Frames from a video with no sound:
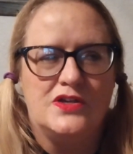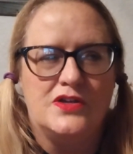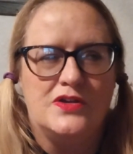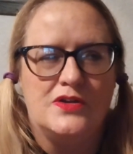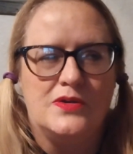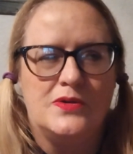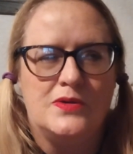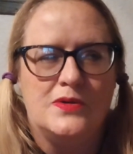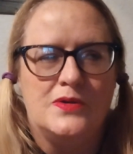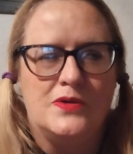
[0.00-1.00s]

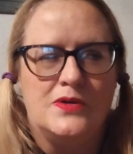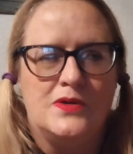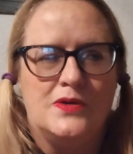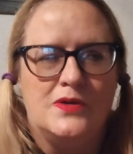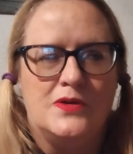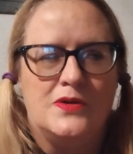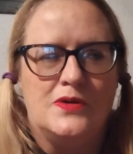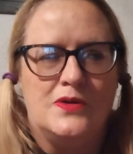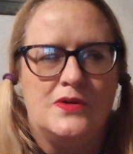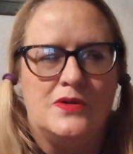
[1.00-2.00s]

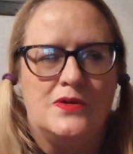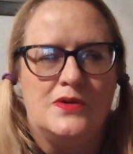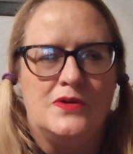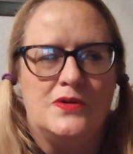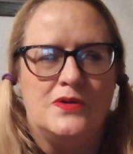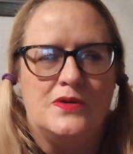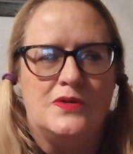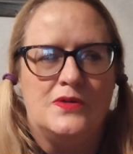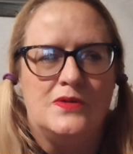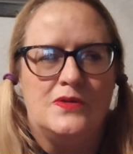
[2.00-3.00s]

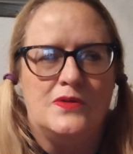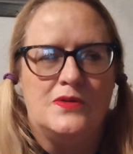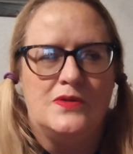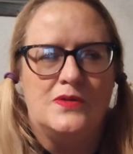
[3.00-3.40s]
Nobody speaks.